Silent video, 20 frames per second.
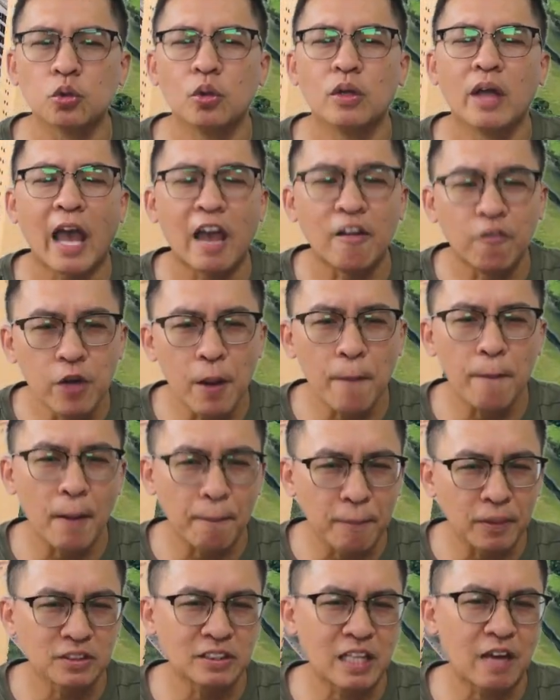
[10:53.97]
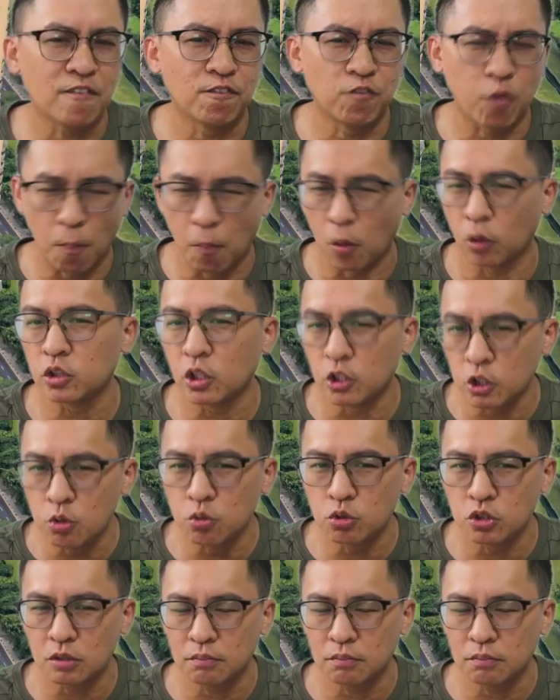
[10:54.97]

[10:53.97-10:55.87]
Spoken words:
and repurpose them for modern use.